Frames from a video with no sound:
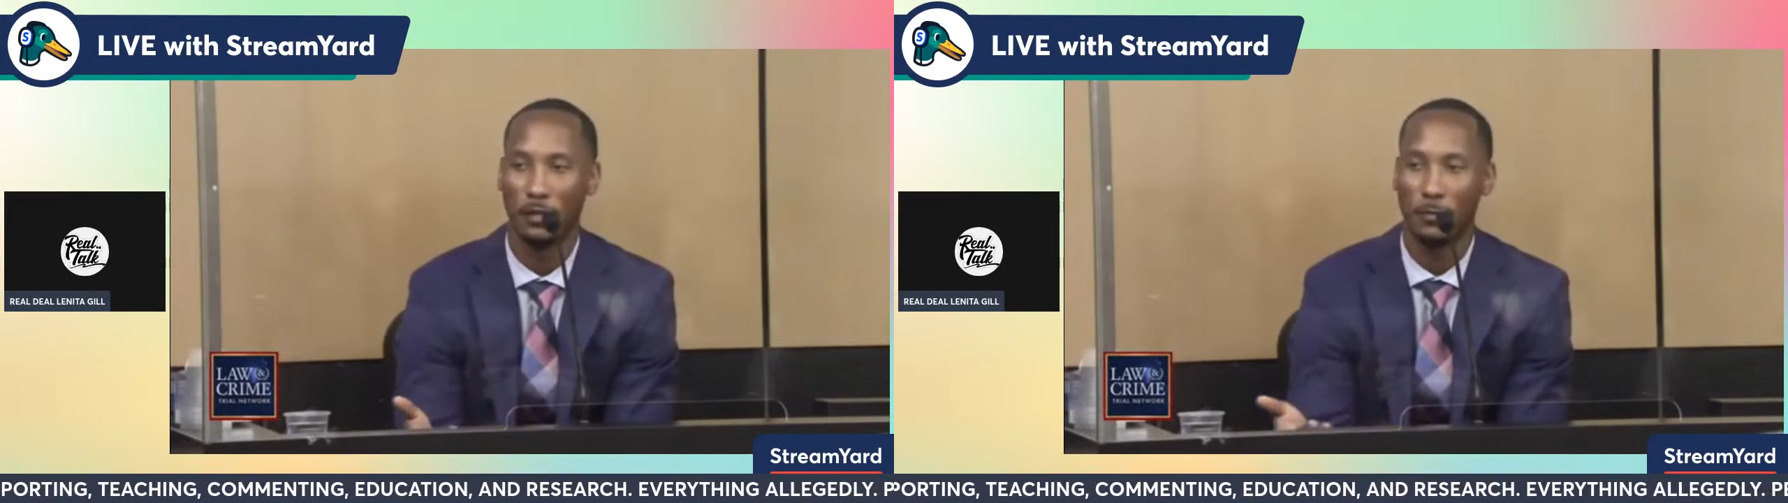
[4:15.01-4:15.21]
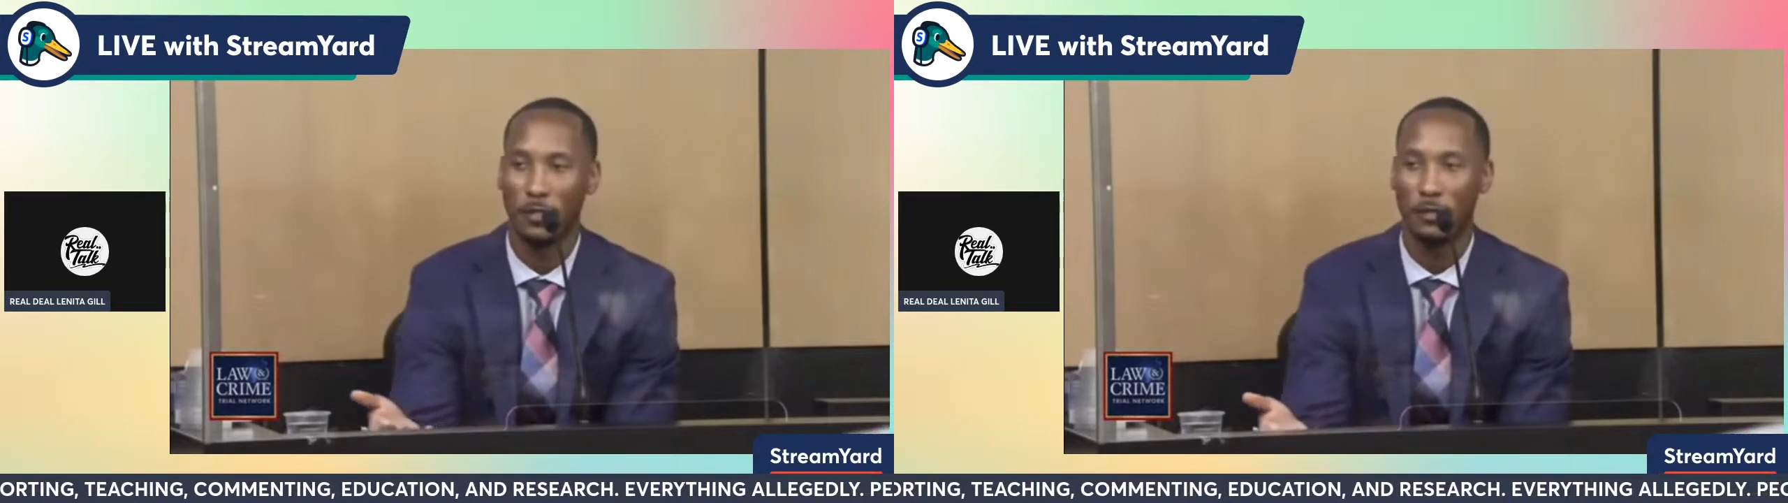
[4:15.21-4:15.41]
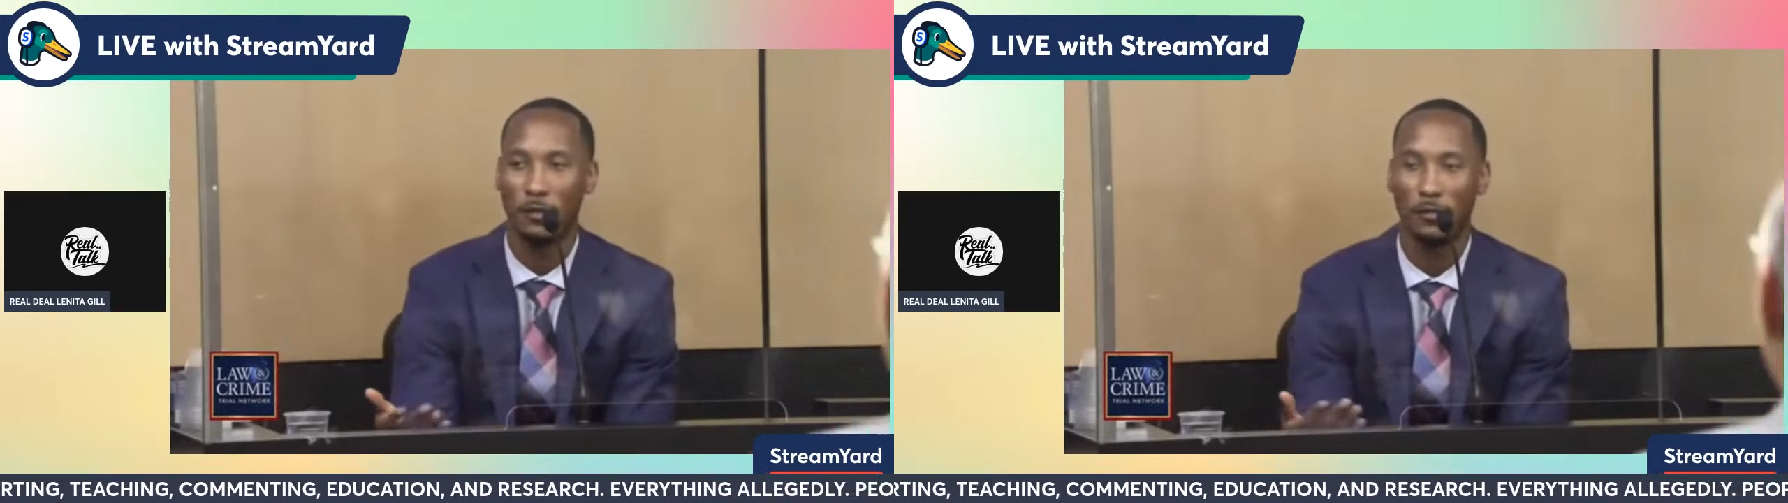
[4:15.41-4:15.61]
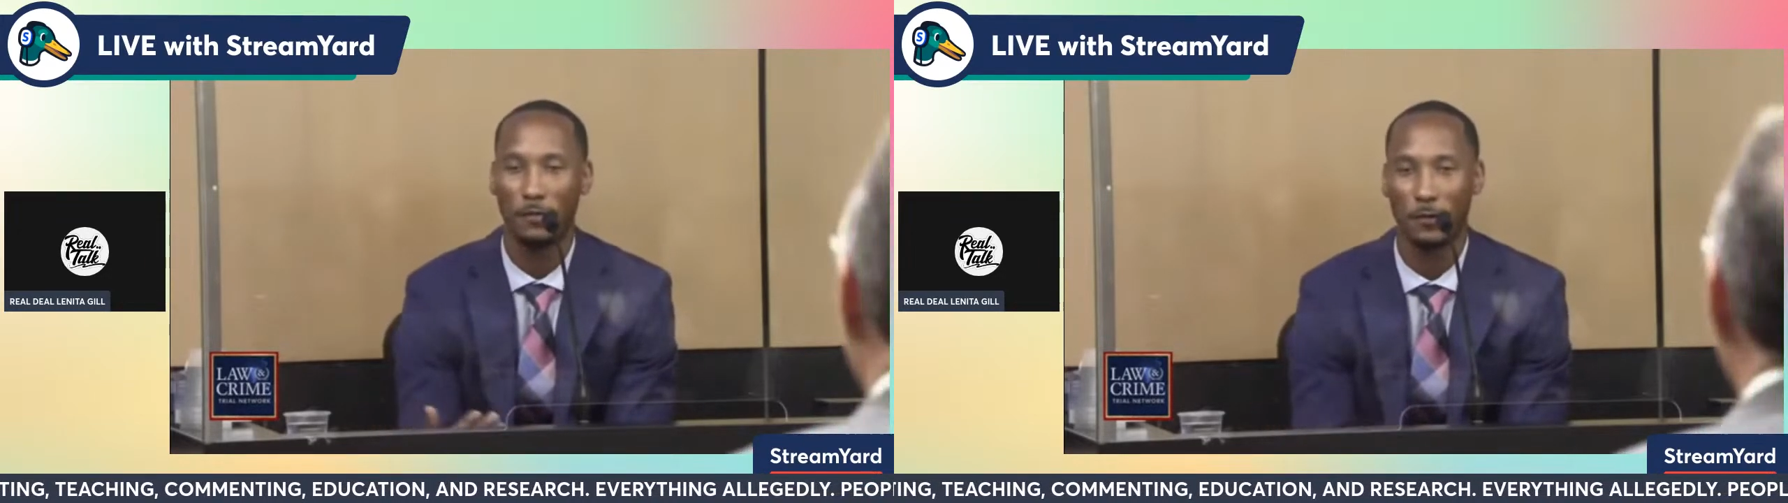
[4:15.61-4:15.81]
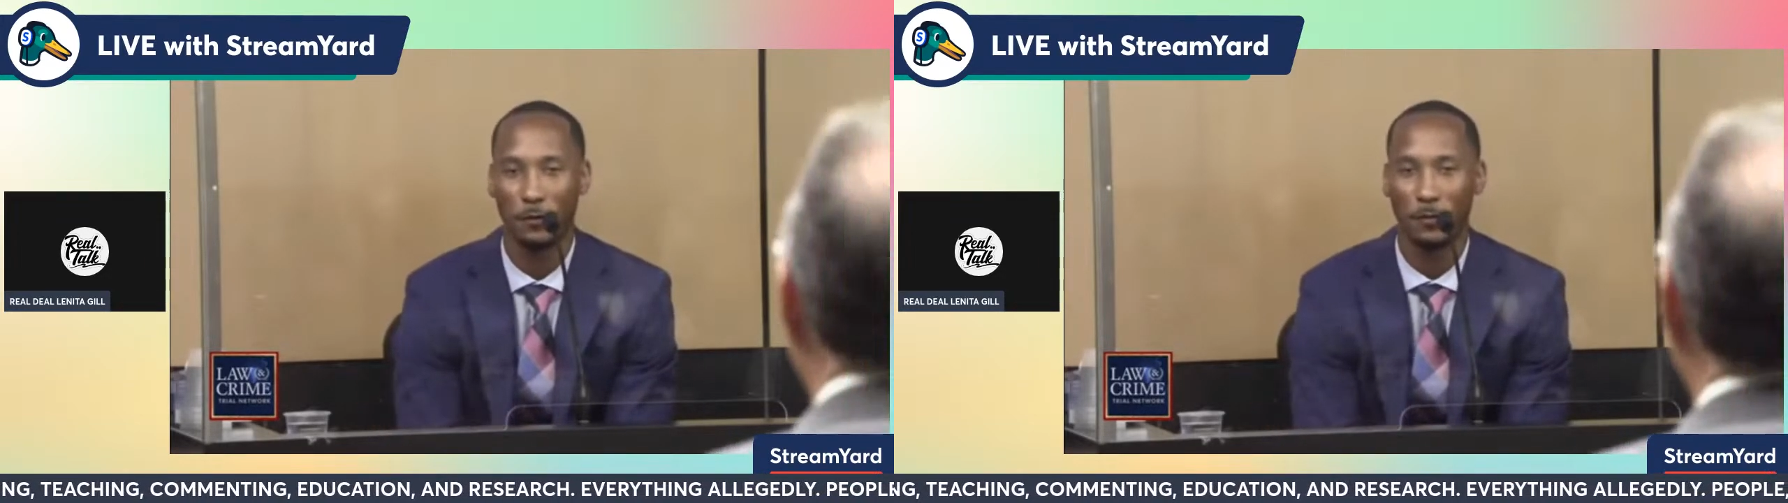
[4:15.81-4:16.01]
Let me see your
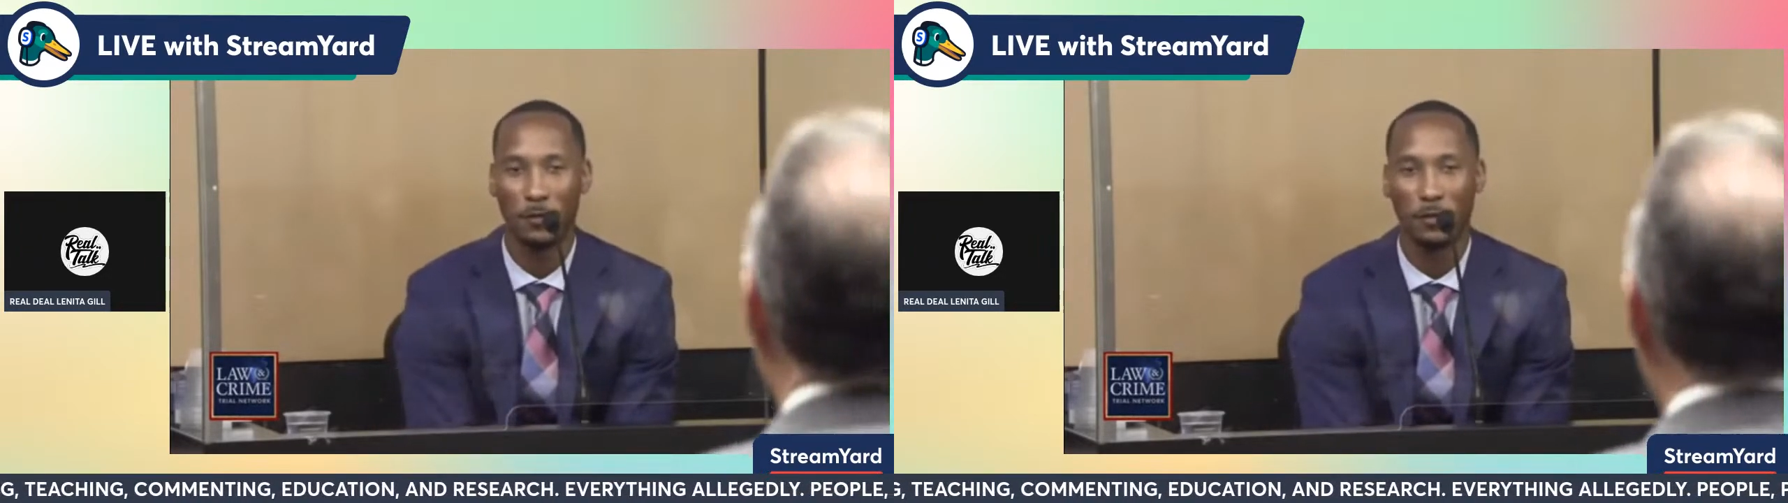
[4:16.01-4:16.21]
phone.